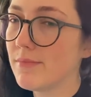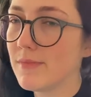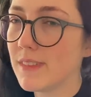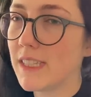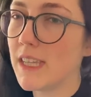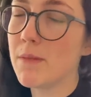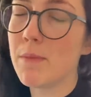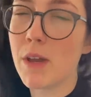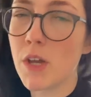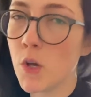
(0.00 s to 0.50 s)

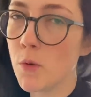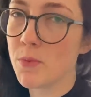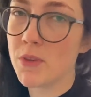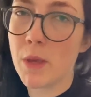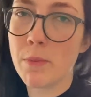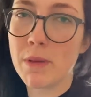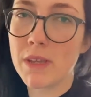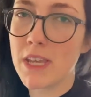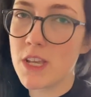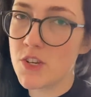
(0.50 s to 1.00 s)
get my hopes
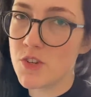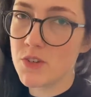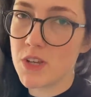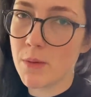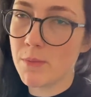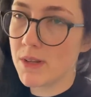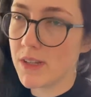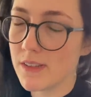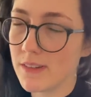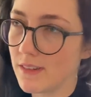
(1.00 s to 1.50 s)
up in case you
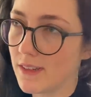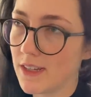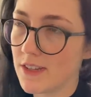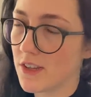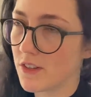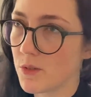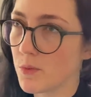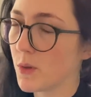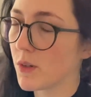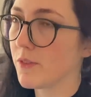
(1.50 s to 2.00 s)
come and it
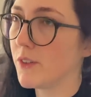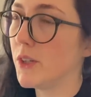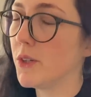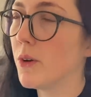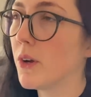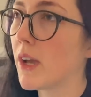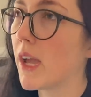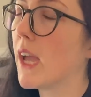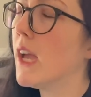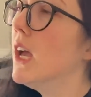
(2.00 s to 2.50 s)
doesn't work for you.
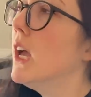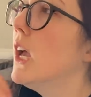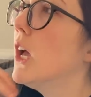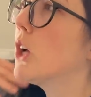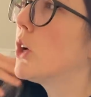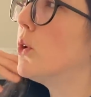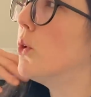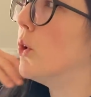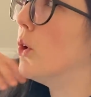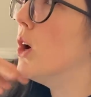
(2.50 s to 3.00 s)
Okay,
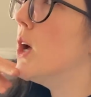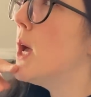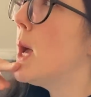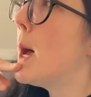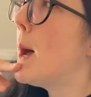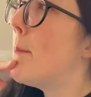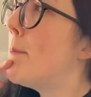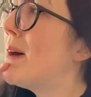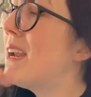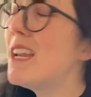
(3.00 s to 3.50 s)
cool.
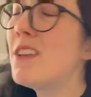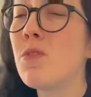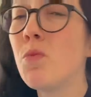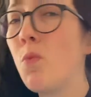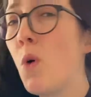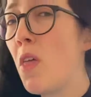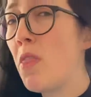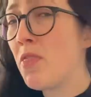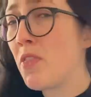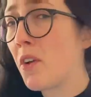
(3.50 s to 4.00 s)
But it's
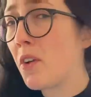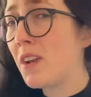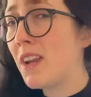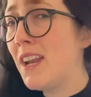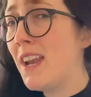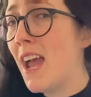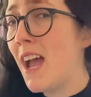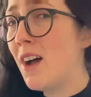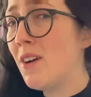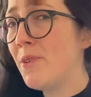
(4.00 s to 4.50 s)

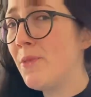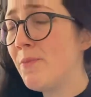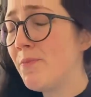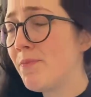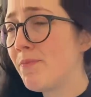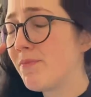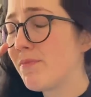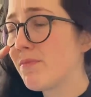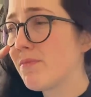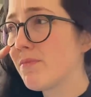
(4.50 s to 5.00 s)
1:30 now.
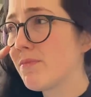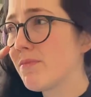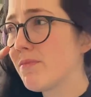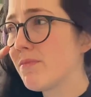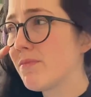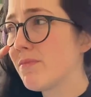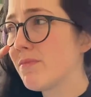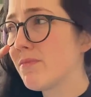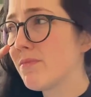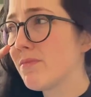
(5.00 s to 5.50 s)

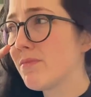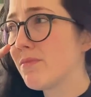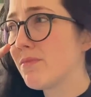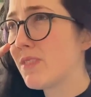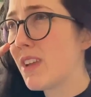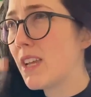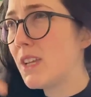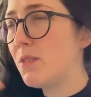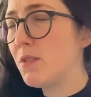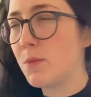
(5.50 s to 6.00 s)

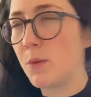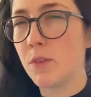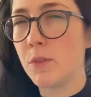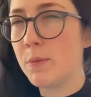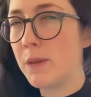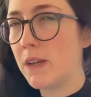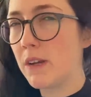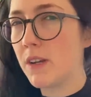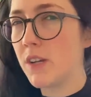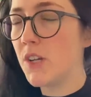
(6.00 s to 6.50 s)
He was supposed to
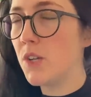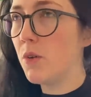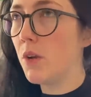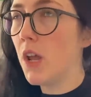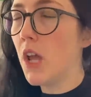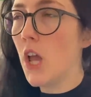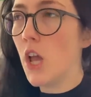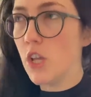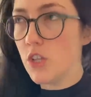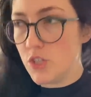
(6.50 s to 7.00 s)
be here at noon.
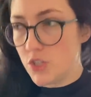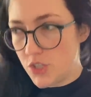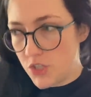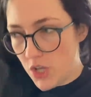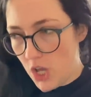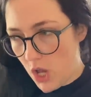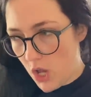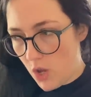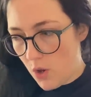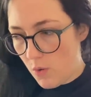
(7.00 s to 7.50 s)

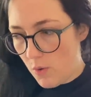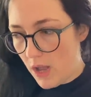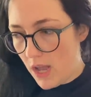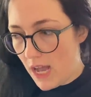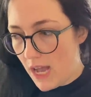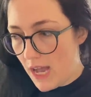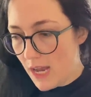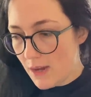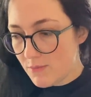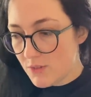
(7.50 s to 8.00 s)
So
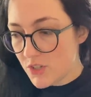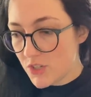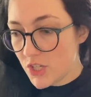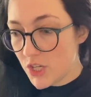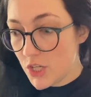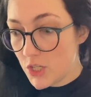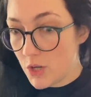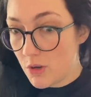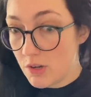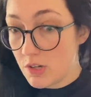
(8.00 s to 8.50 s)
I'm just
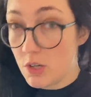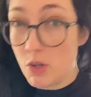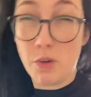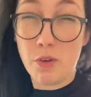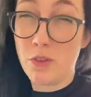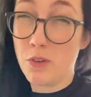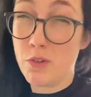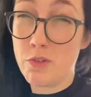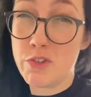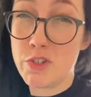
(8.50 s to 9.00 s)
gonna go ahead and go
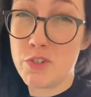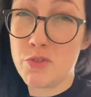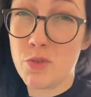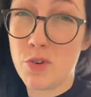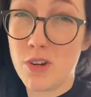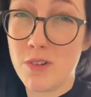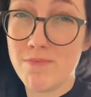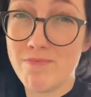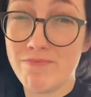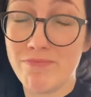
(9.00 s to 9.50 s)
to the grocery
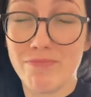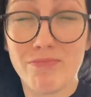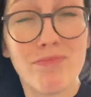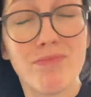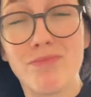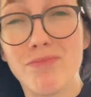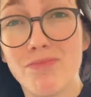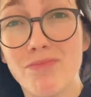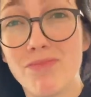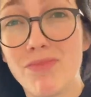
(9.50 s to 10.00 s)
store.
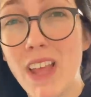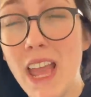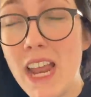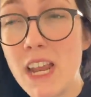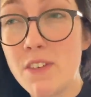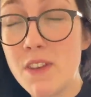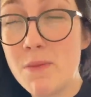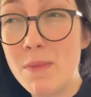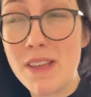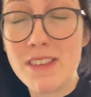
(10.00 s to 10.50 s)
And
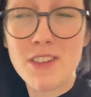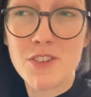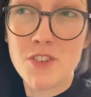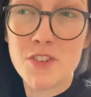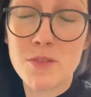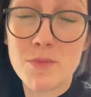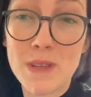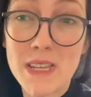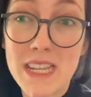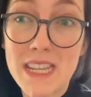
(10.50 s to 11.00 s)
if he
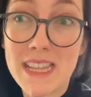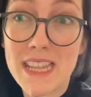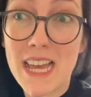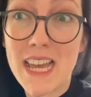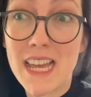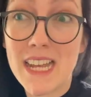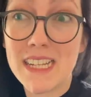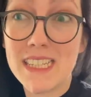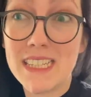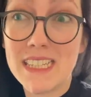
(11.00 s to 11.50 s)
messages me
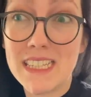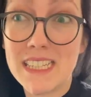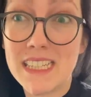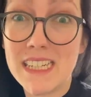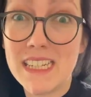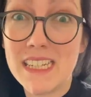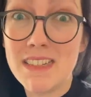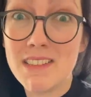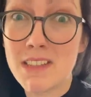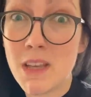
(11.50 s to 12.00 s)
that
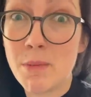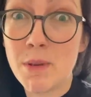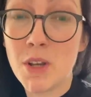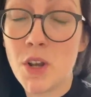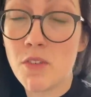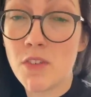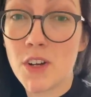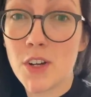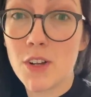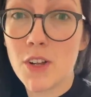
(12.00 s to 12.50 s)
he's coming
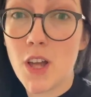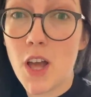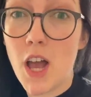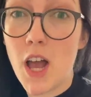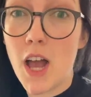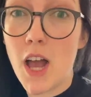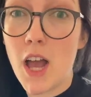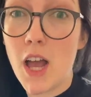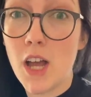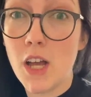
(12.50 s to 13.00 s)
over,
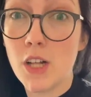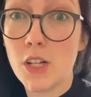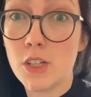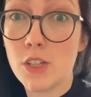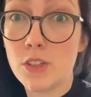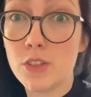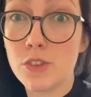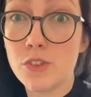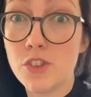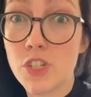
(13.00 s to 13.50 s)

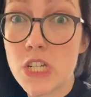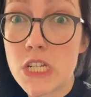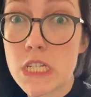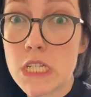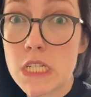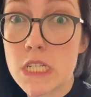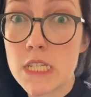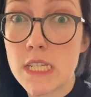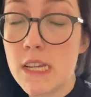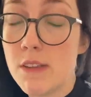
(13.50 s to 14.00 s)
I'll
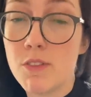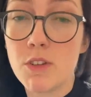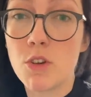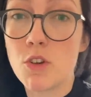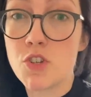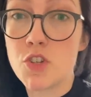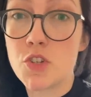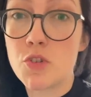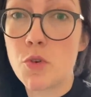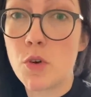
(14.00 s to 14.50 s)
just leave the
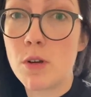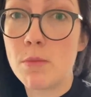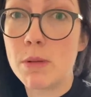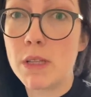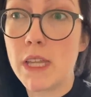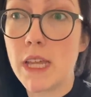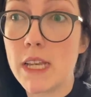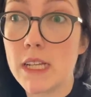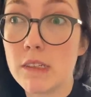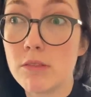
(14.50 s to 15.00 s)
grocery store and be
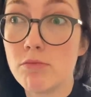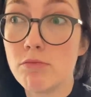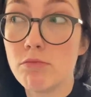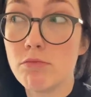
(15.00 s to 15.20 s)
like,